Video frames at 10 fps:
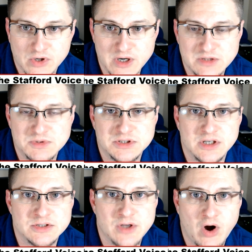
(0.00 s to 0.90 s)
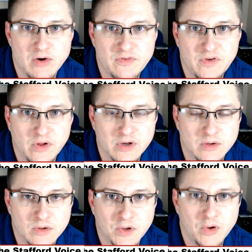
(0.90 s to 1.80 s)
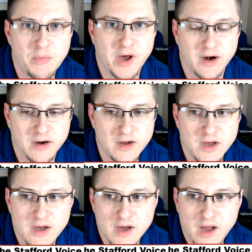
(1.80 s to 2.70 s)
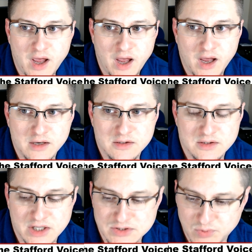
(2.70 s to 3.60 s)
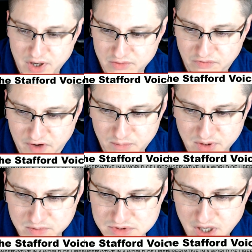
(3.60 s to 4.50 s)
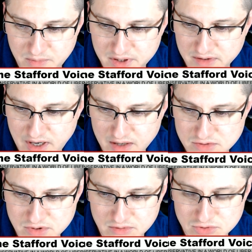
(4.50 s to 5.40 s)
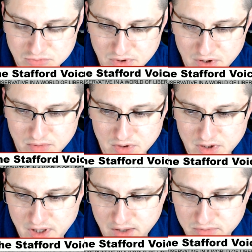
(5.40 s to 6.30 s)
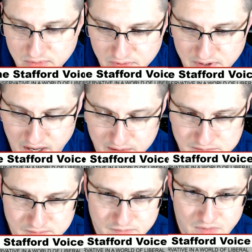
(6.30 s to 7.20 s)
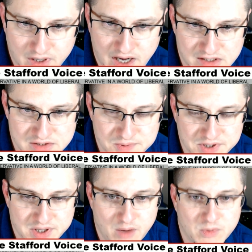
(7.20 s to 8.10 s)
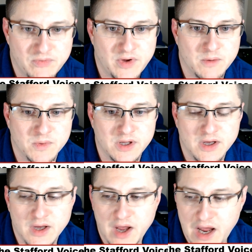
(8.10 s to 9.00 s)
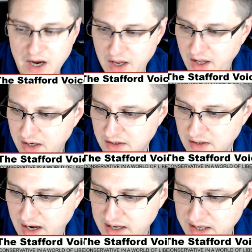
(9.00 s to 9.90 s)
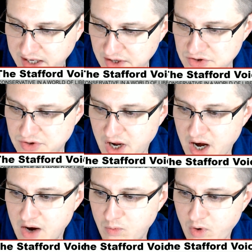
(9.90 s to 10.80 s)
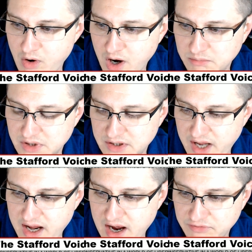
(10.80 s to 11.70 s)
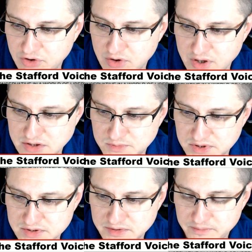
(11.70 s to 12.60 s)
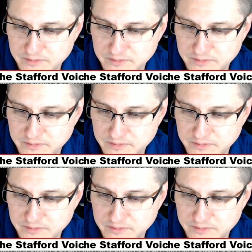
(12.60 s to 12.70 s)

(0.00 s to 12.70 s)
Christmas, I started feeling a little better, and that's when family was coming in town, so I was really, really thankful for that. Got to spend time with family, and I kid you not, I woke up the day after Christmas.